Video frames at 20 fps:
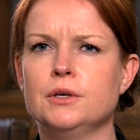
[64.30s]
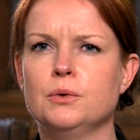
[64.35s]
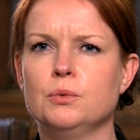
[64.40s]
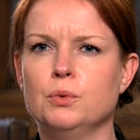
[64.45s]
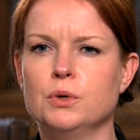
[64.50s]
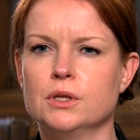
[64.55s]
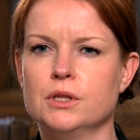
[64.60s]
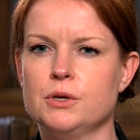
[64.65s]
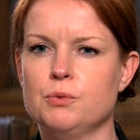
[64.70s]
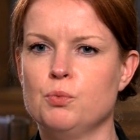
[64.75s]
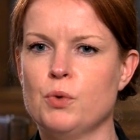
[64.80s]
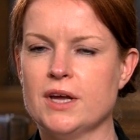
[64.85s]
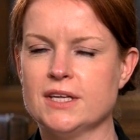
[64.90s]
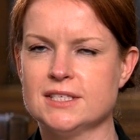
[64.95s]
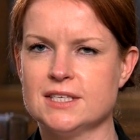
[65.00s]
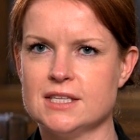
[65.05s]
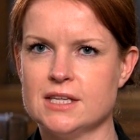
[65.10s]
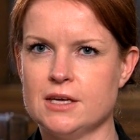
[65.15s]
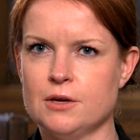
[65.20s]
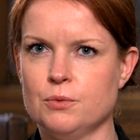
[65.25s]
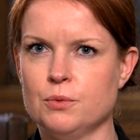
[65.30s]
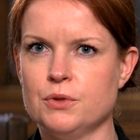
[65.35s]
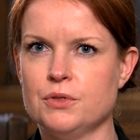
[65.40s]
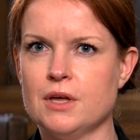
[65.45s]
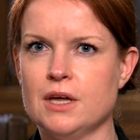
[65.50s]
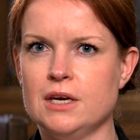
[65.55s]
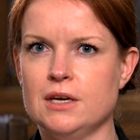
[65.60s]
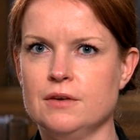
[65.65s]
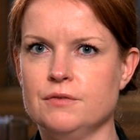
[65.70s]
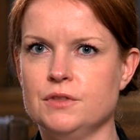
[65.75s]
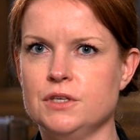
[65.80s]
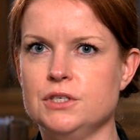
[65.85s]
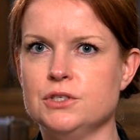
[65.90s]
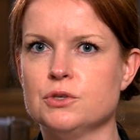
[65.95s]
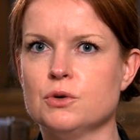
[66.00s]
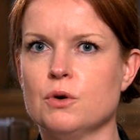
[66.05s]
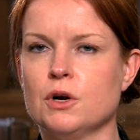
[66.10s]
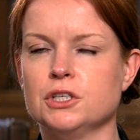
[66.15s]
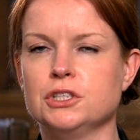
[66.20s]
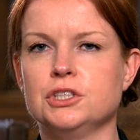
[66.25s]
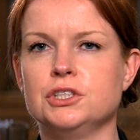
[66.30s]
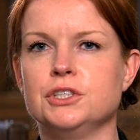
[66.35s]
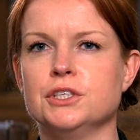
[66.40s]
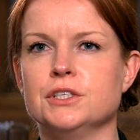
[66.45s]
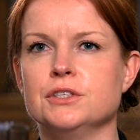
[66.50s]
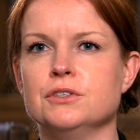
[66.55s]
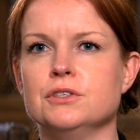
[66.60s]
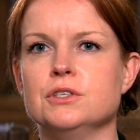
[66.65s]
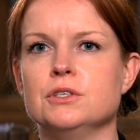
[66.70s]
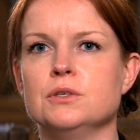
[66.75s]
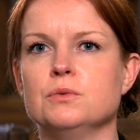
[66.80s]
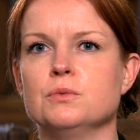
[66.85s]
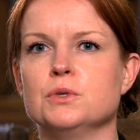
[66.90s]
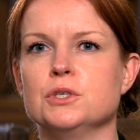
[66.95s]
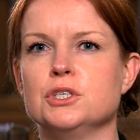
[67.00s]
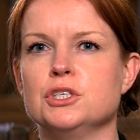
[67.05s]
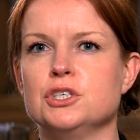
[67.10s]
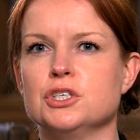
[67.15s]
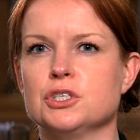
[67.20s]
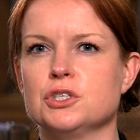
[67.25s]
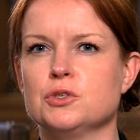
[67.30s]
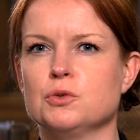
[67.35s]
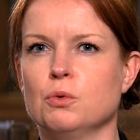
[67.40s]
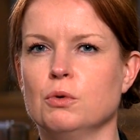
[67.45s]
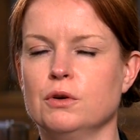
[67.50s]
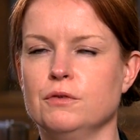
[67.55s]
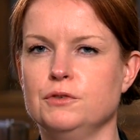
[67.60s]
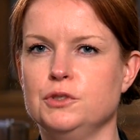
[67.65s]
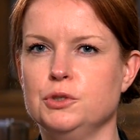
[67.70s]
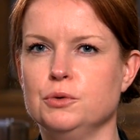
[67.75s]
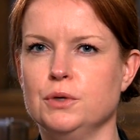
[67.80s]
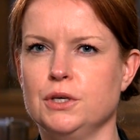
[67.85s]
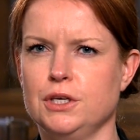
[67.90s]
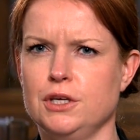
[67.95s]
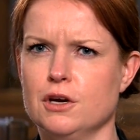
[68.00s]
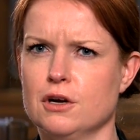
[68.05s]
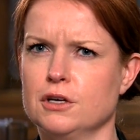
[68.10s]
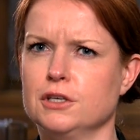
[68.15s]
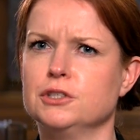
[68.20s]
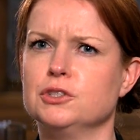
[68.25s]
really wrestling with any of these questions and was just sort of doing young